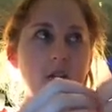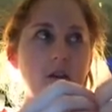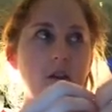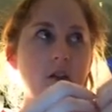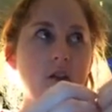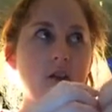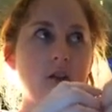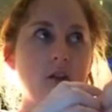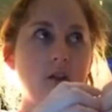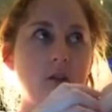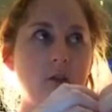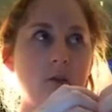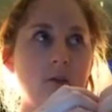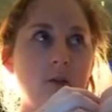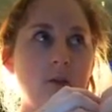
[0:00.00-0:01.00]
your
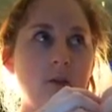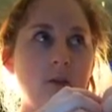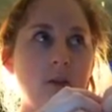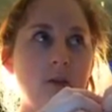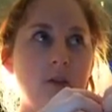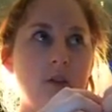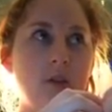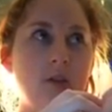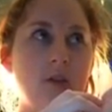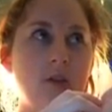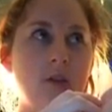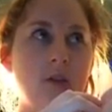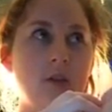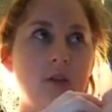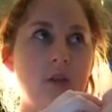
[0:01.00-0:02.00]
own
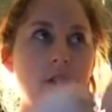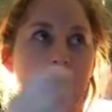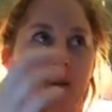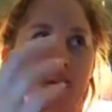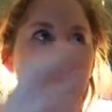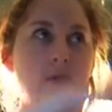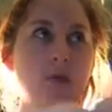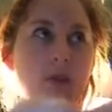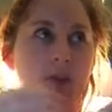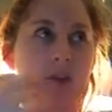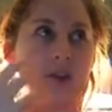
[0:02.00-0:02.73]
intuition